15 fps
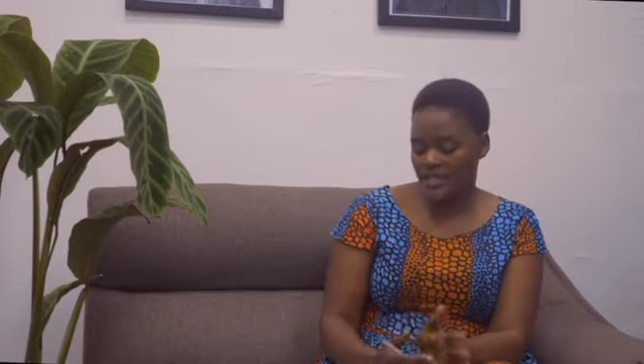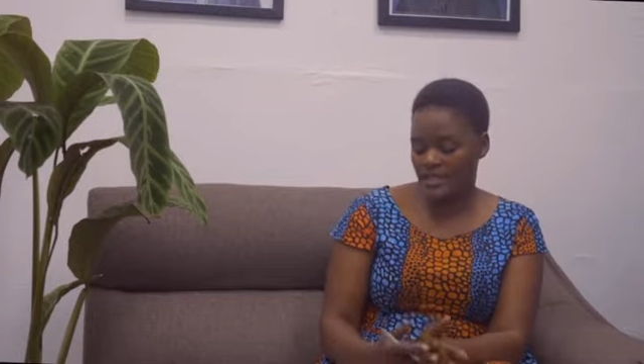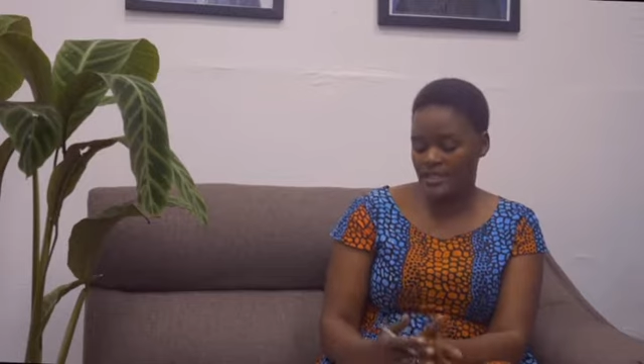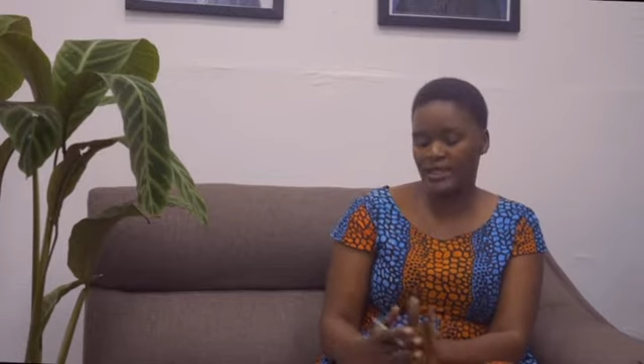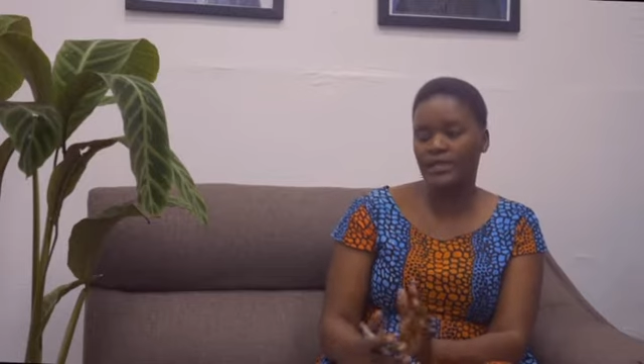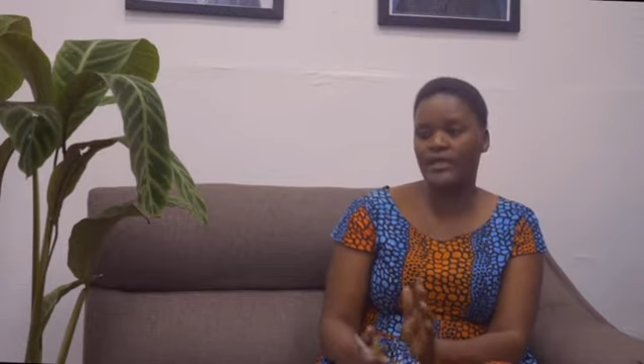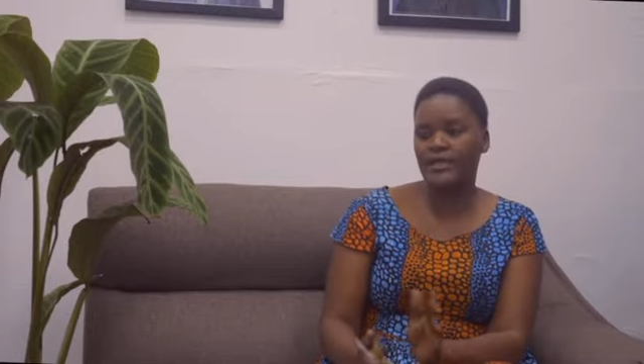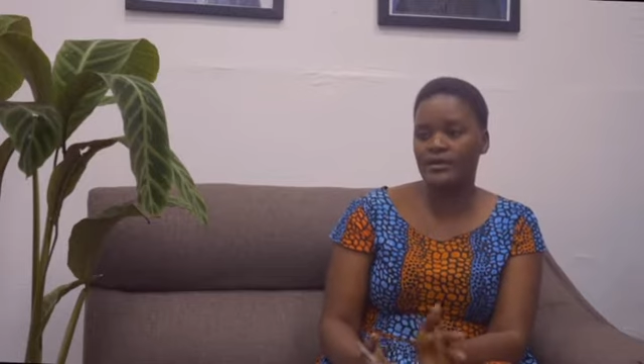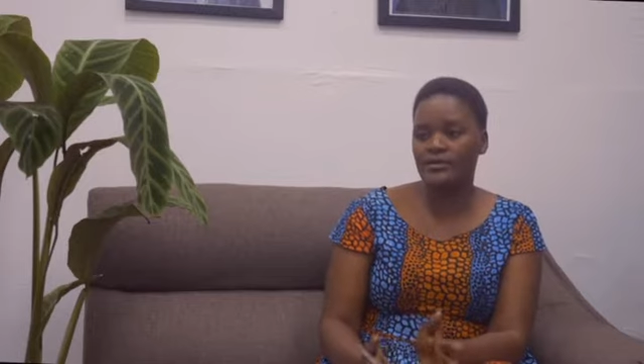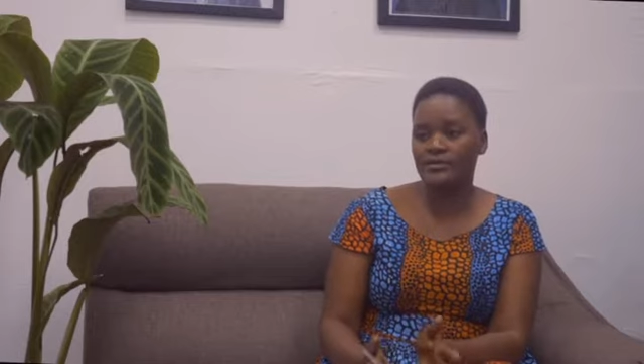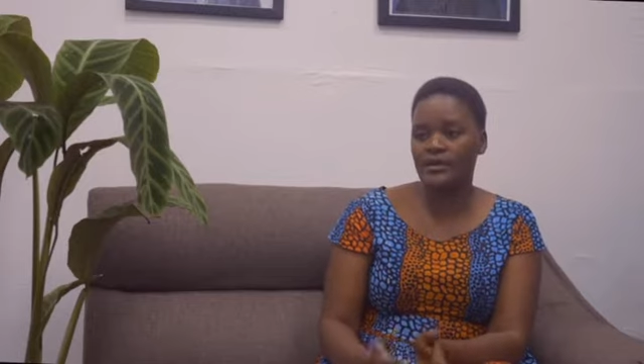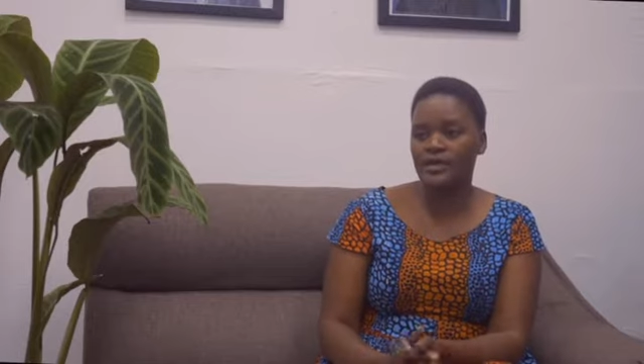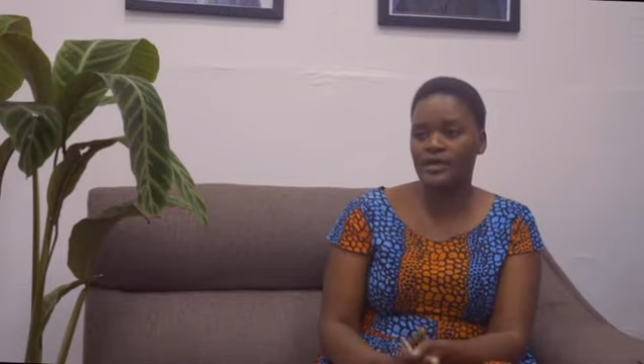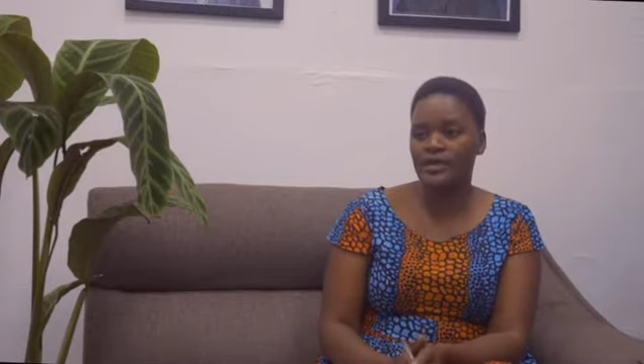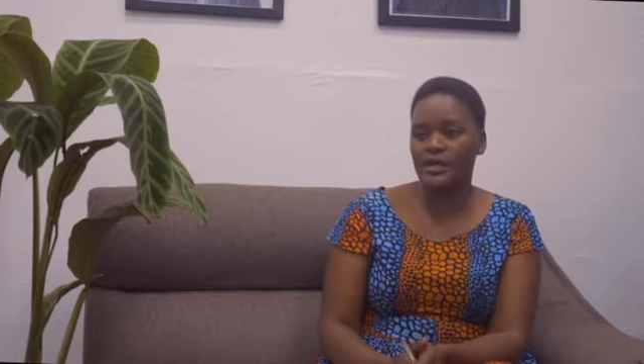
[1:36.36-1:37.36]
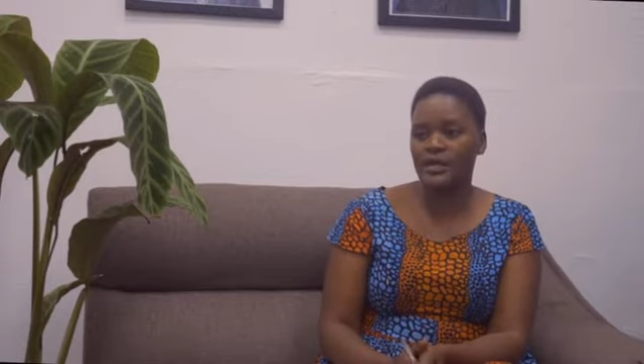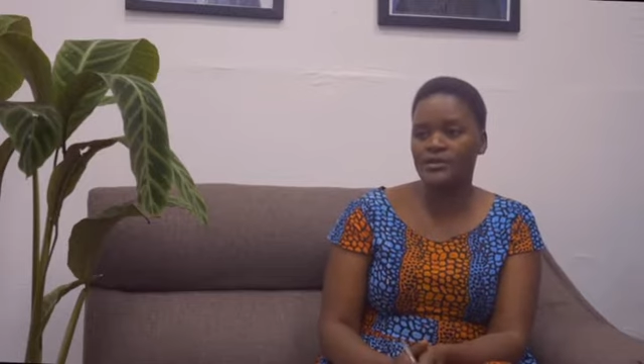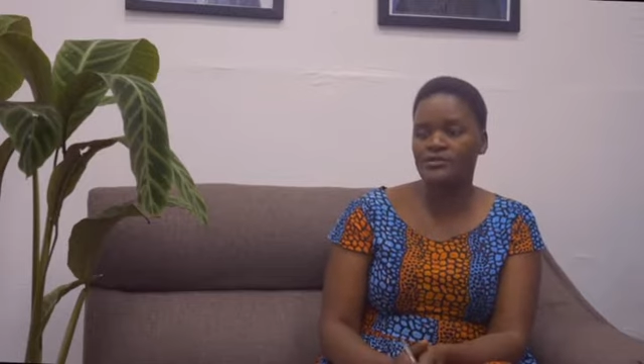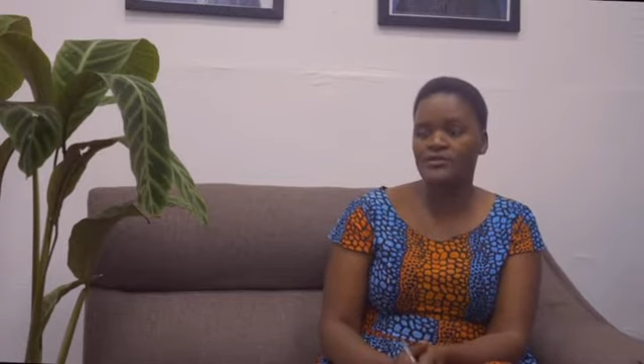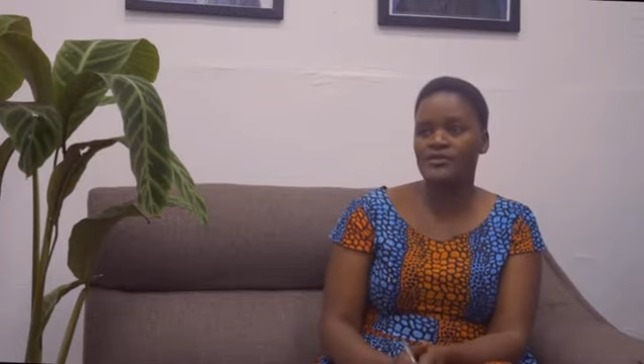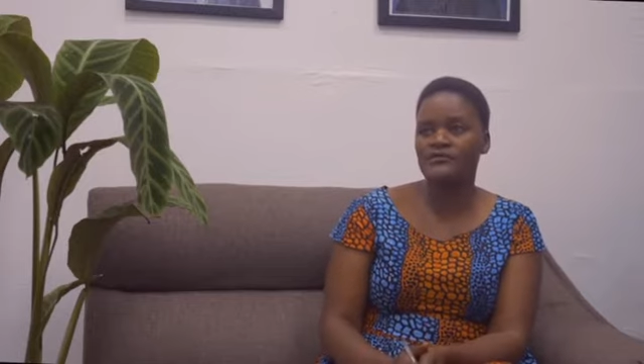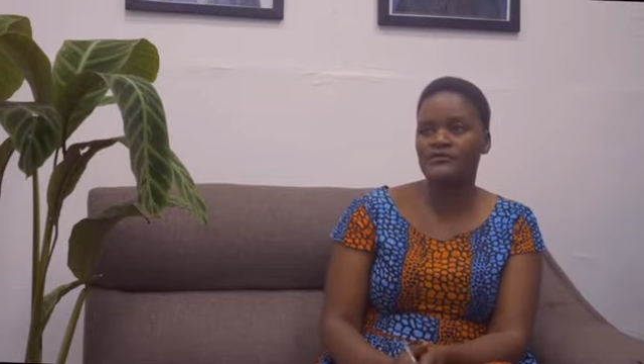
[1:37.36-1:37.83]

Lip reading: the dark area and you were